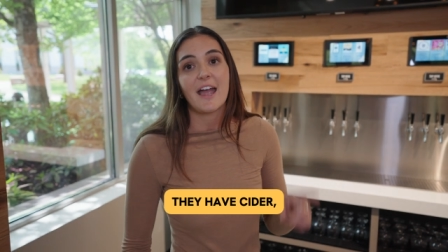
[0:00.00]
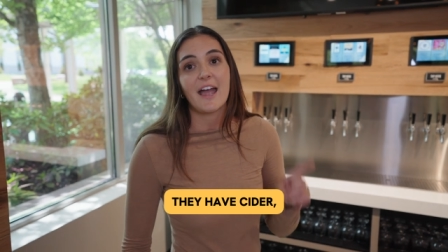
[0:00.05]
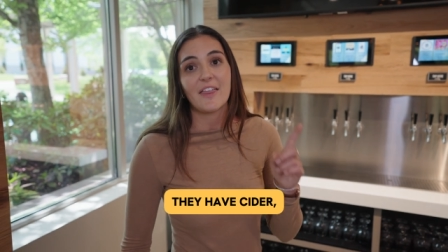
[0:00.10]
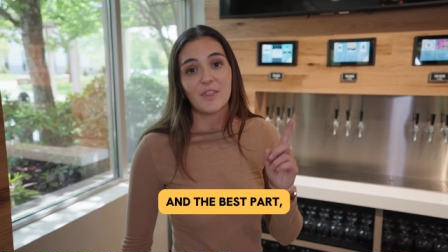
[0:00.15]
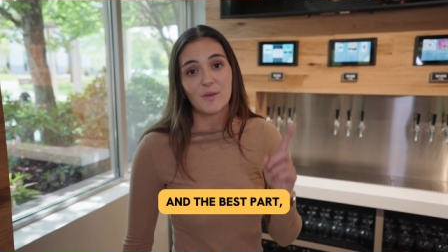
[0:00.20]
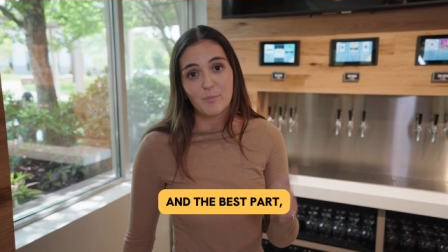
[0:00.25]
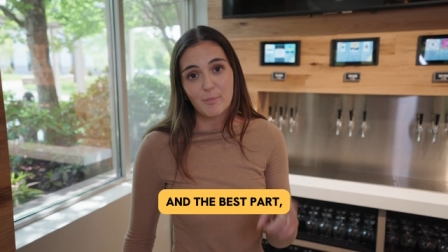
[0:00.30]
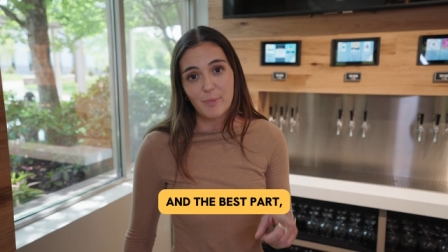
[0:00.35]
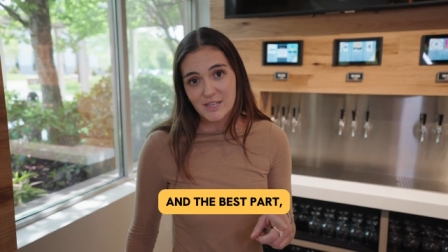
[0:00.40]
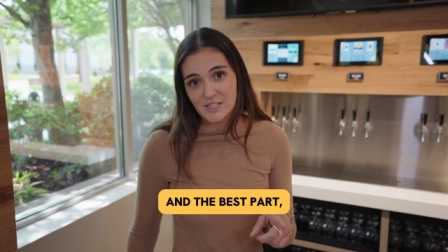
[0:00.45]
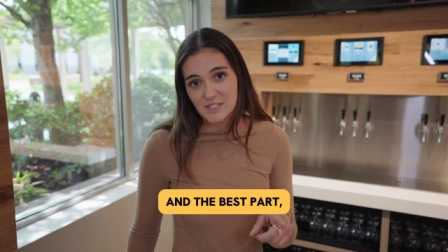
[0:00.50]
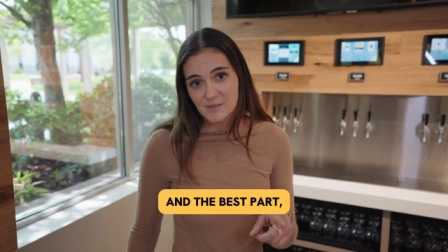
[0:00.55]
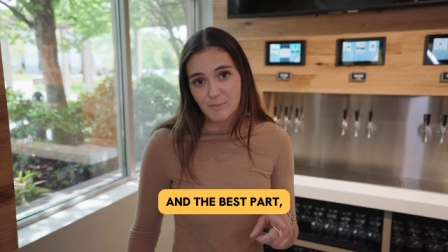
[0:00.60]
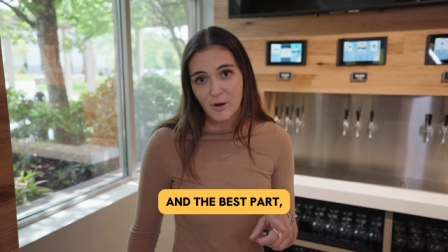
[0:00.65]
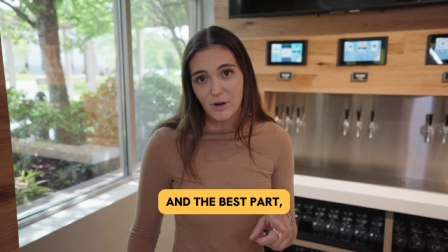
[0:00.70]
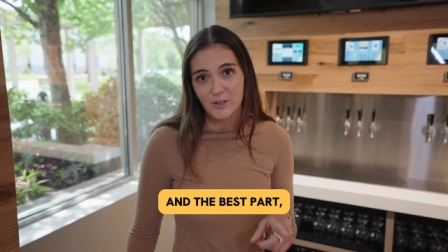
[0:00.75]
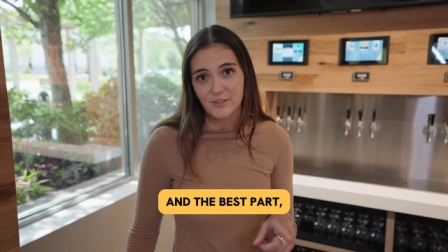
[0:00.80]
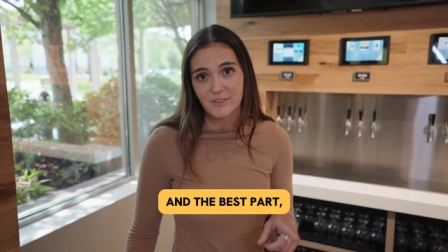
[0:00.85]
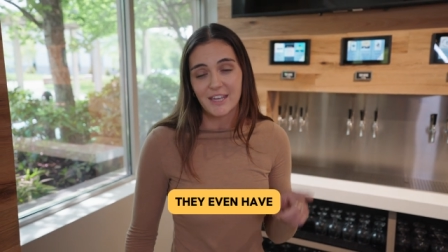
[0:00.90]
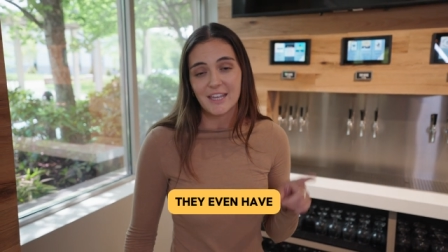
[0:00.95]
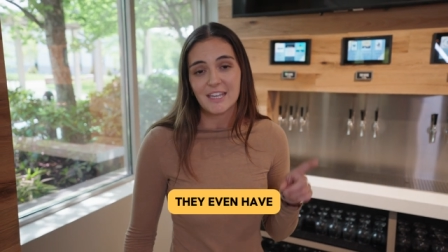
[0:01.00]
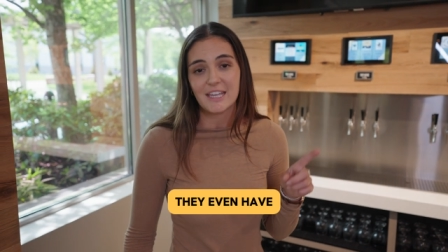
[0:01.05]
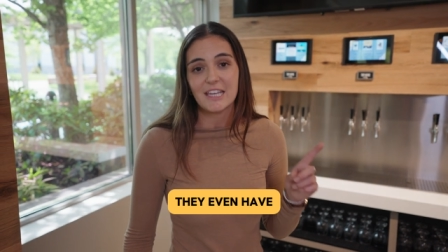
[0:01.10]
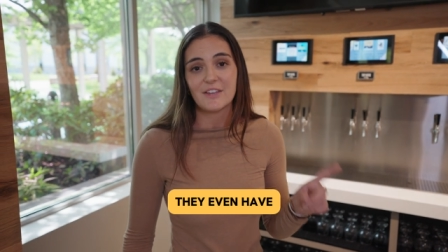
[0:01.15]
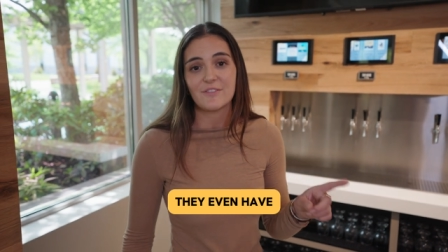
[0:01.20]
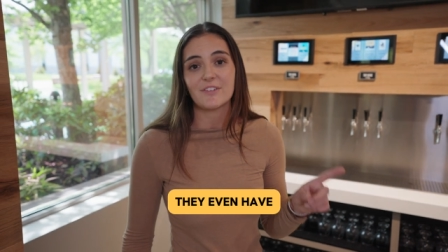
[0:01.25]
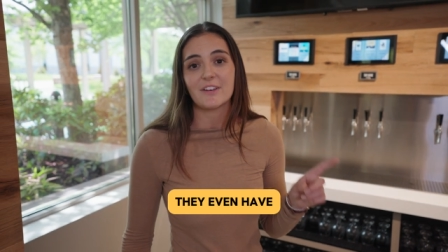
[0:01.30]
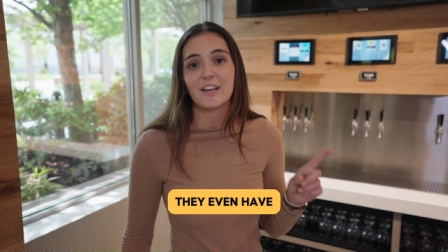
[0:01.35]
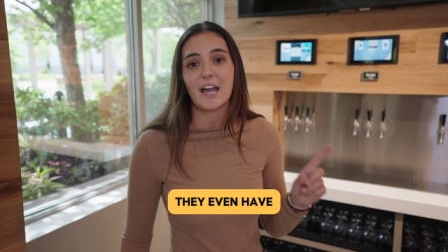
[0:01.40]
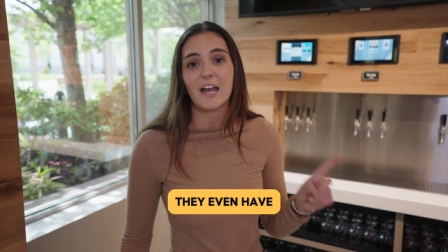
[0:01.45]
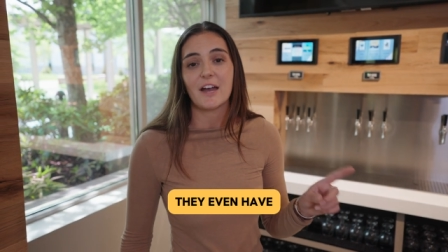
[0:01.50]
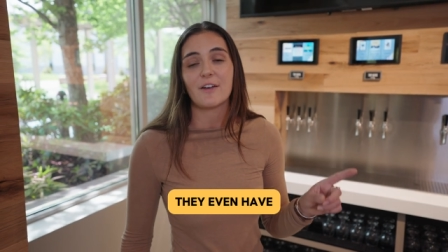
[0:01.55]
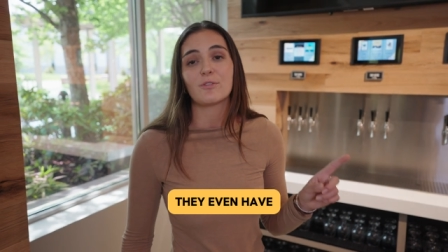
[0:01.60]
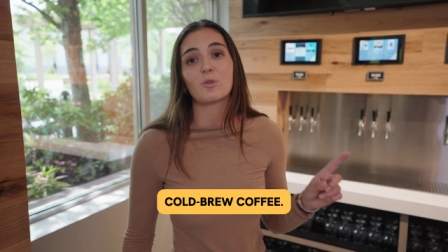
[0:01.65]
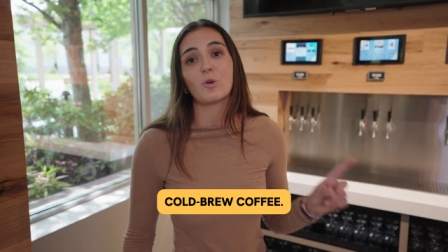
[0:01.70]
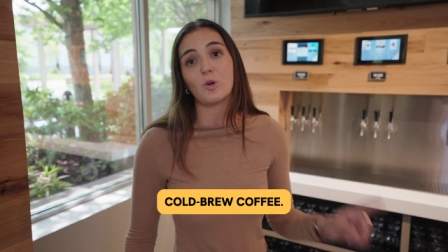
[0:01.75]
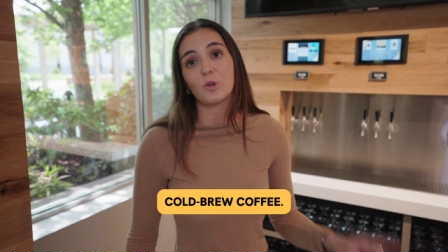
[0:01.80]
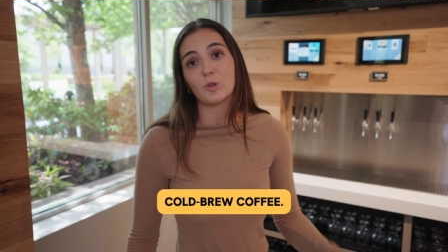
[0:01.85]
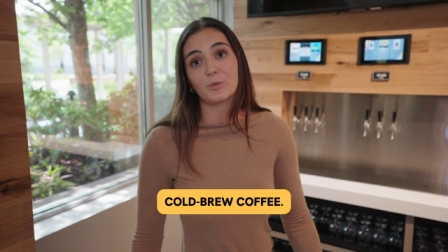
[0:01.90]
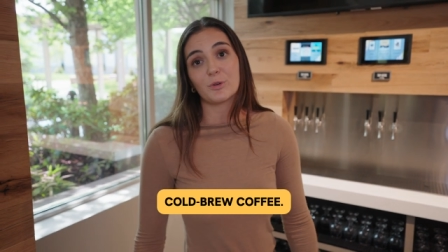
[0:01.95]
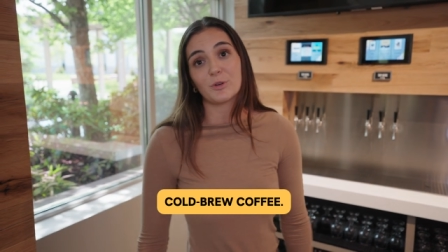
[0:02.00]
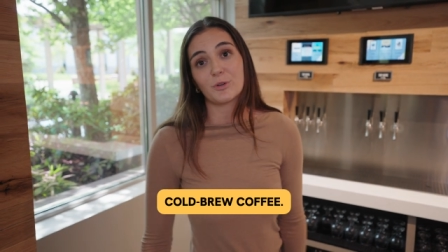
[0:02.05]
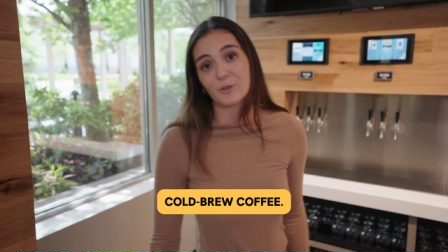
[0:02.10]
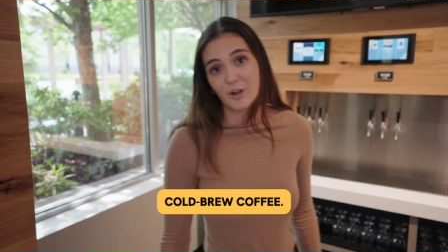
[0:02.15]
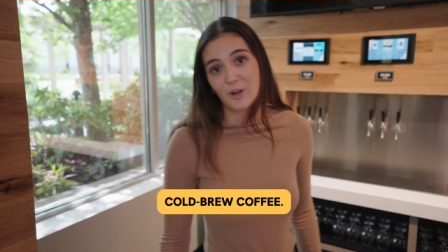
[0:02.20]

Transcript: and the best part, they even have cold brew